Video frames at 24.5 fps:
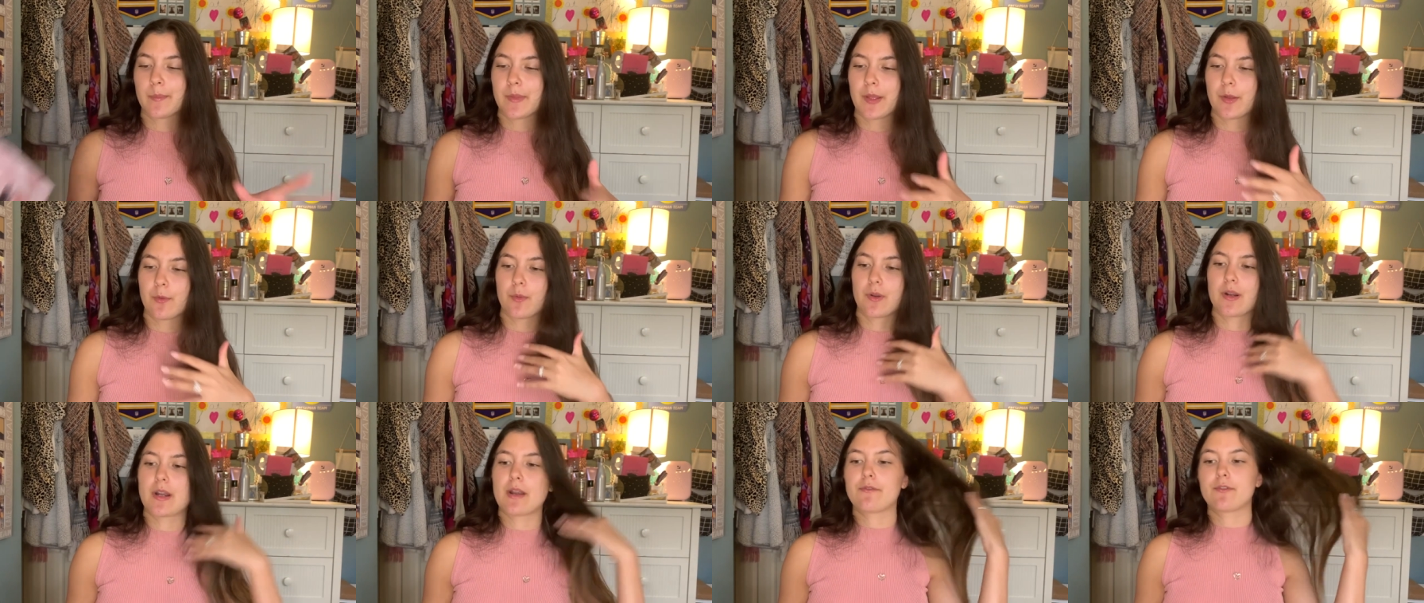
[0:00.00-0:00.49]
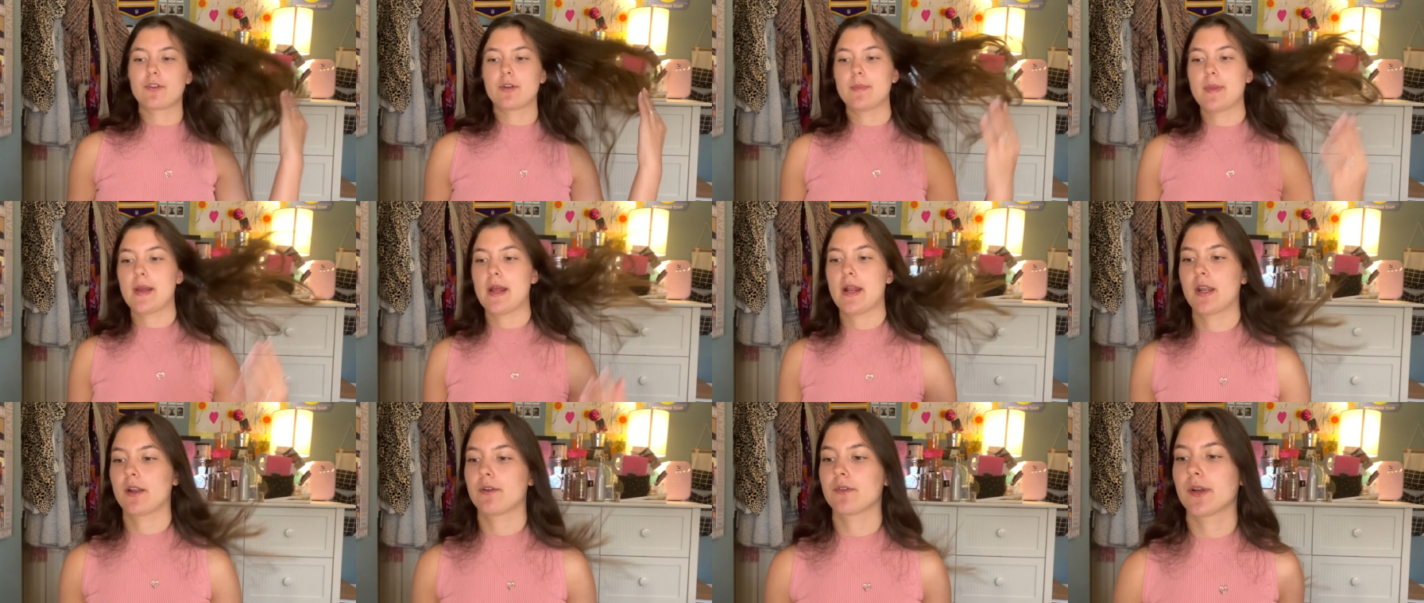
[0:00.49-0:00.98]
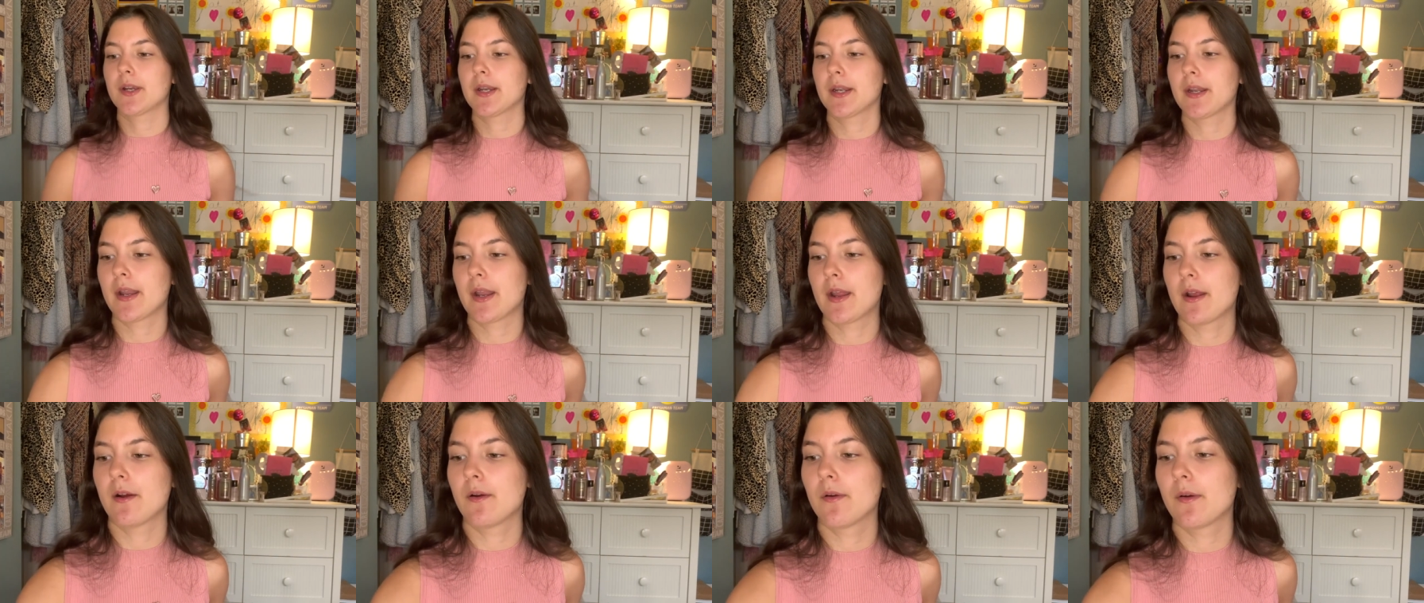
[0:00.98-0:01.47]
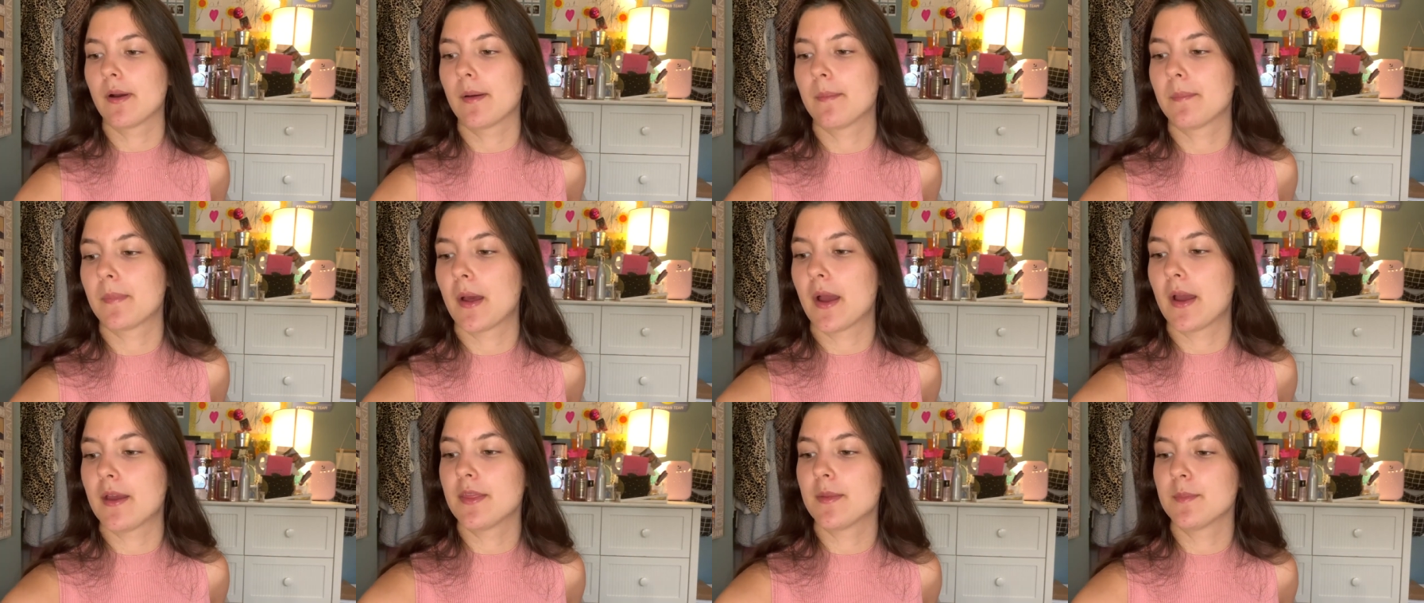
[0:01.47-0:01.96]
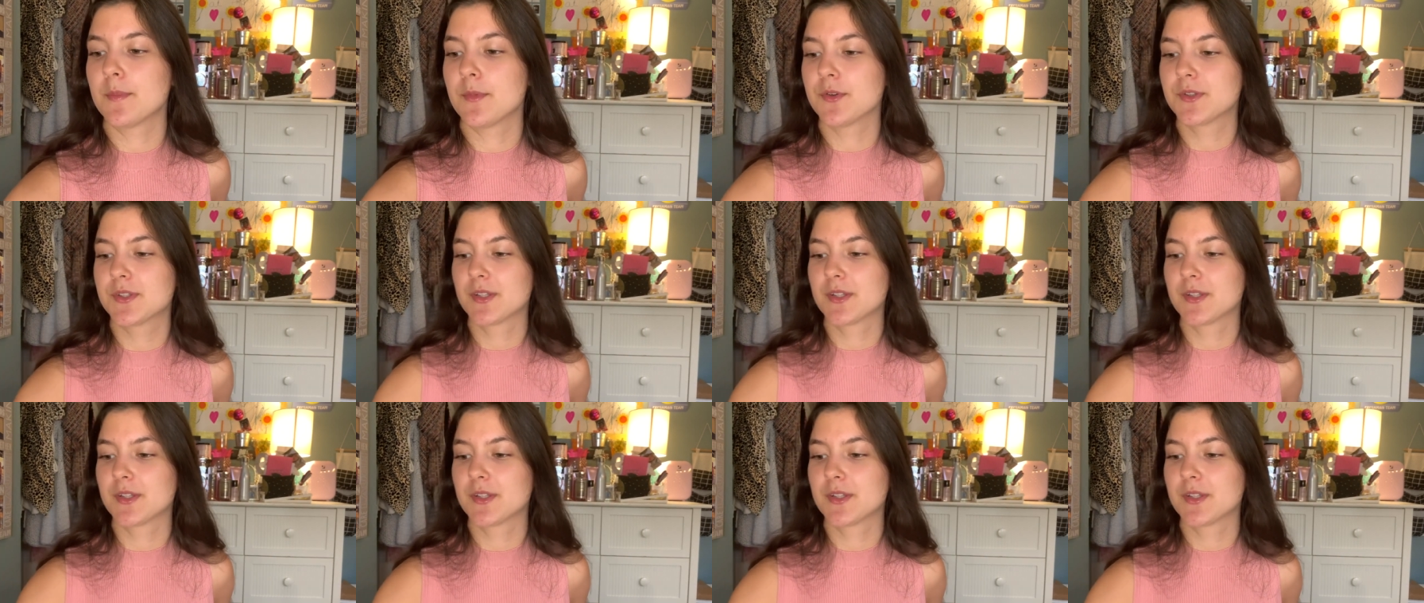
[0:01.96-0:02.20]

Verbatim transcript: like whatever about it right now. I'm not in the mood